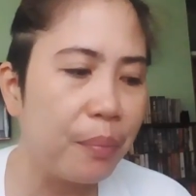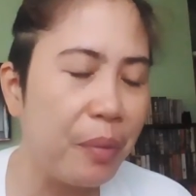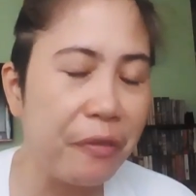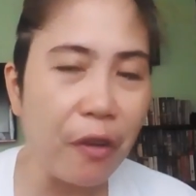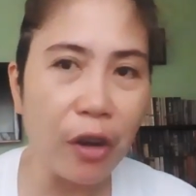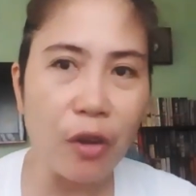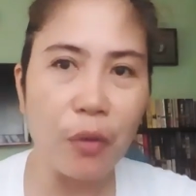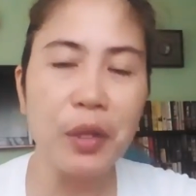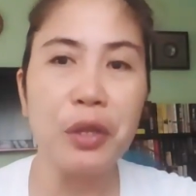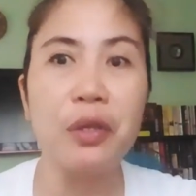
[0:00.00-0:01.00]
before
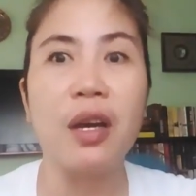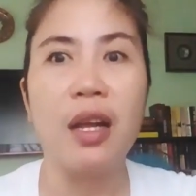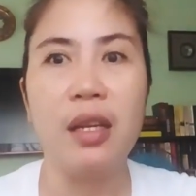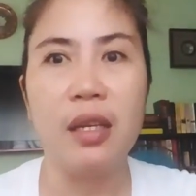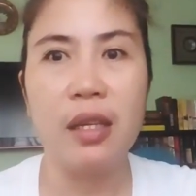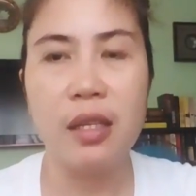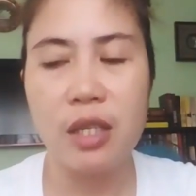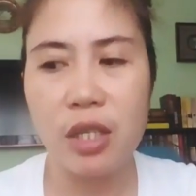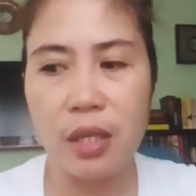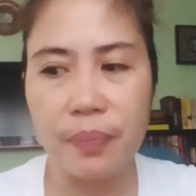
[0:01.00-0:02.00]
going to
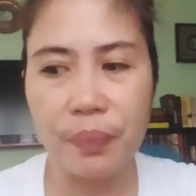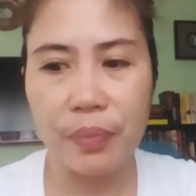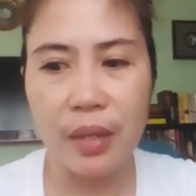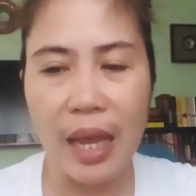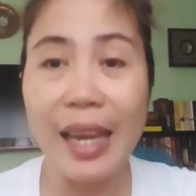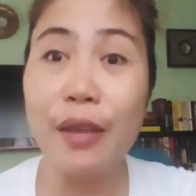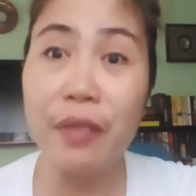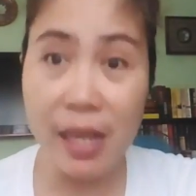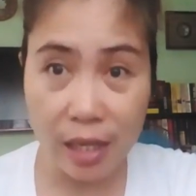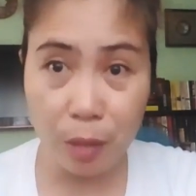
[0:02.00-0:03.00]
college, I
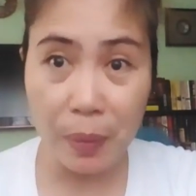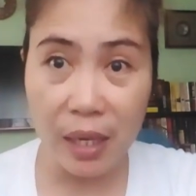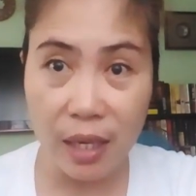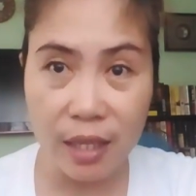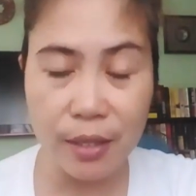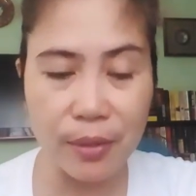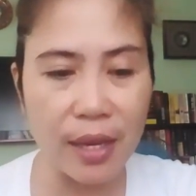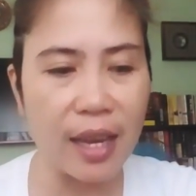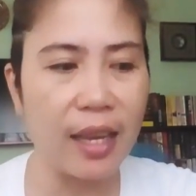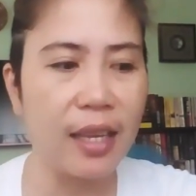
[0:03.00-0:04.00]
live in Las Piñas,
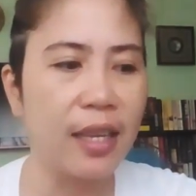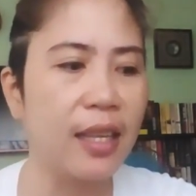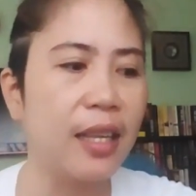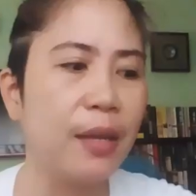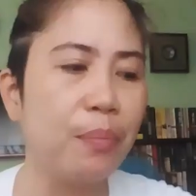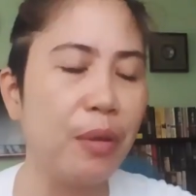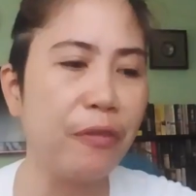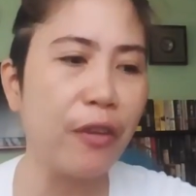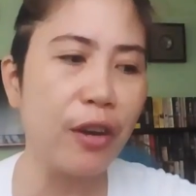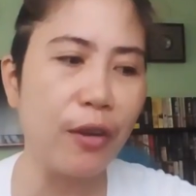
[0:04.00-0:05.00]
okay?
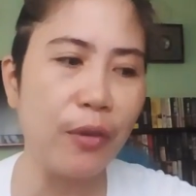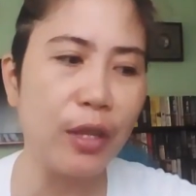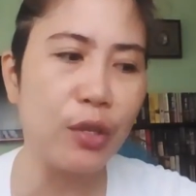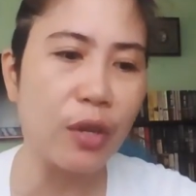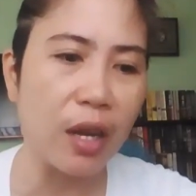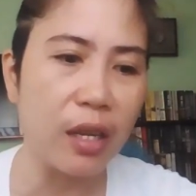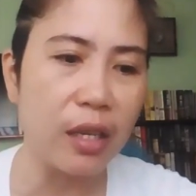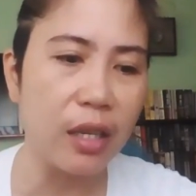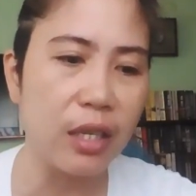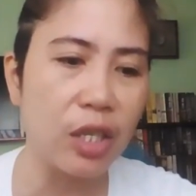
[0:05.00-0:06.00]
Before going to
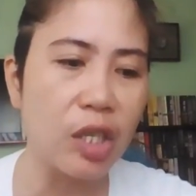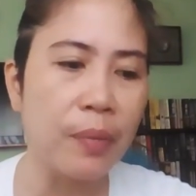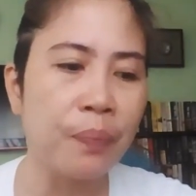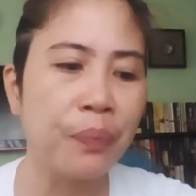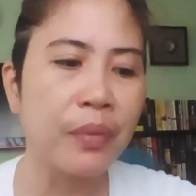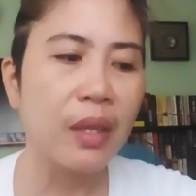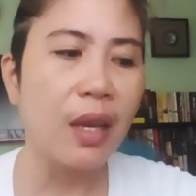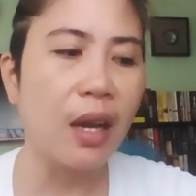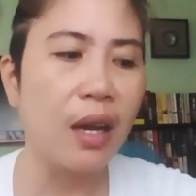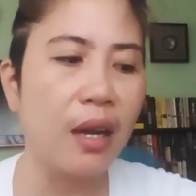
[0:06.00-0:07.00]
college,
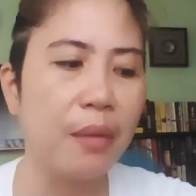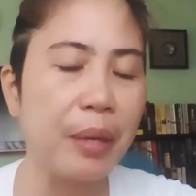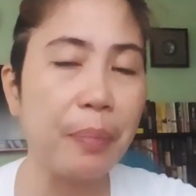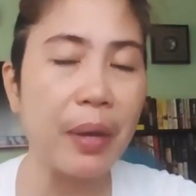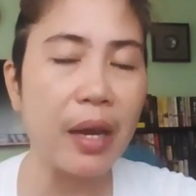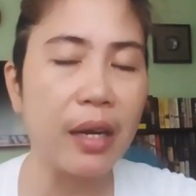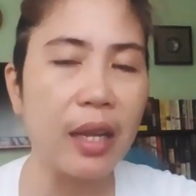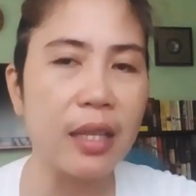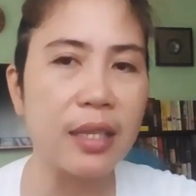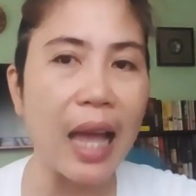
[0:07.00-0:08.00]
my
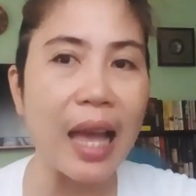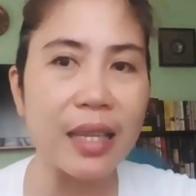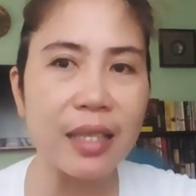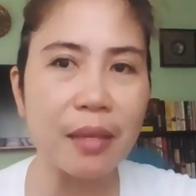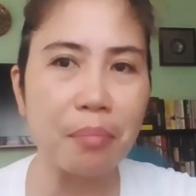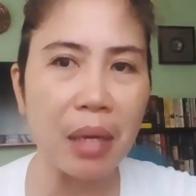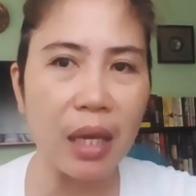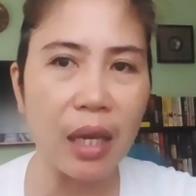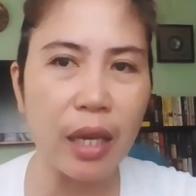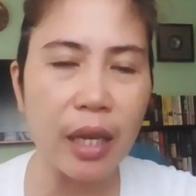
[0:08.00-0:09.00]
parents asked
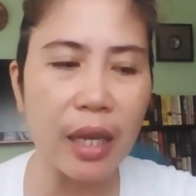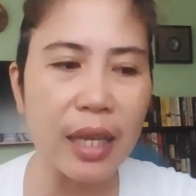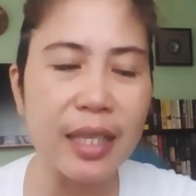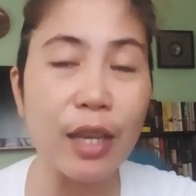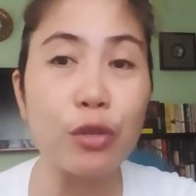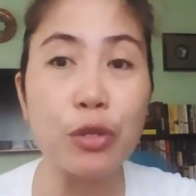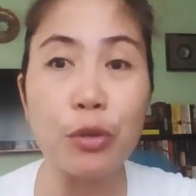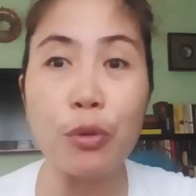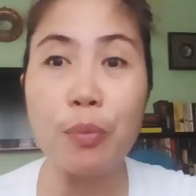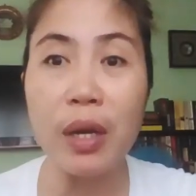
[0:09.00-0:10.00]
me, kasi
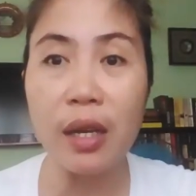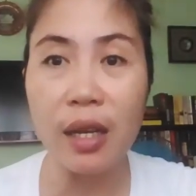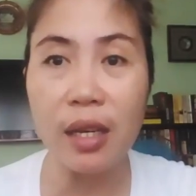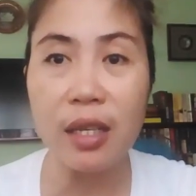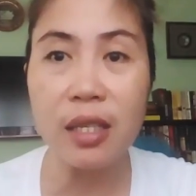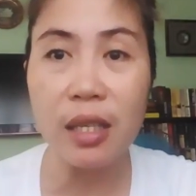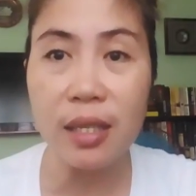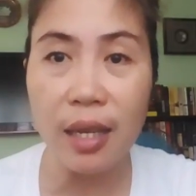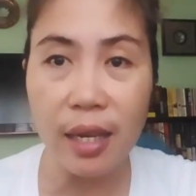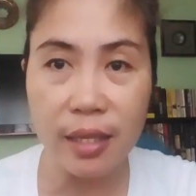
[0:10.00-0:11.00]
gusto kong mag-college
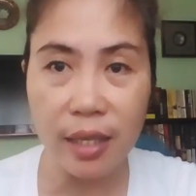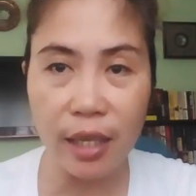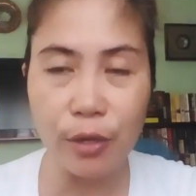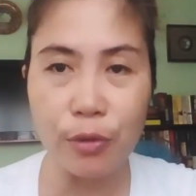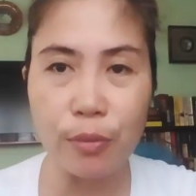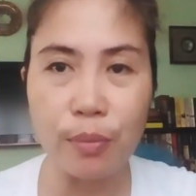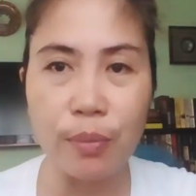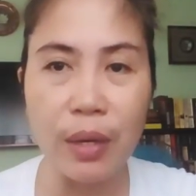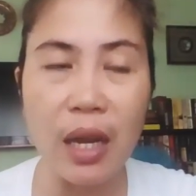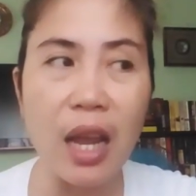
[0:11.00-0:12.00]
sa Lyceum.
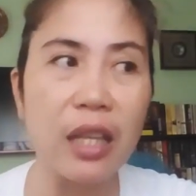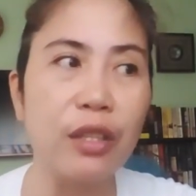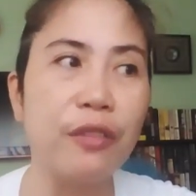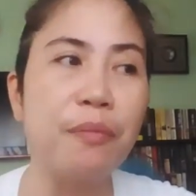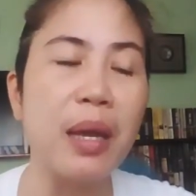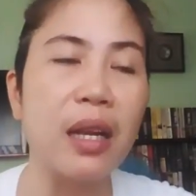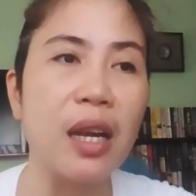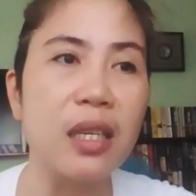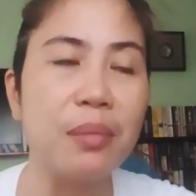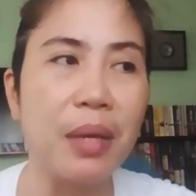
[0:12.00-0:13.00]
A lot of my
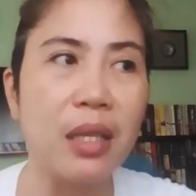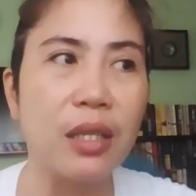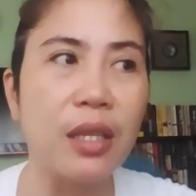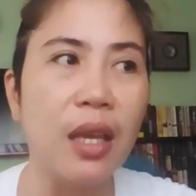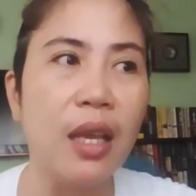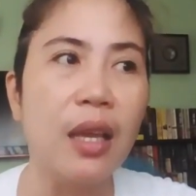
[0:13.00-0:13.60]
classmates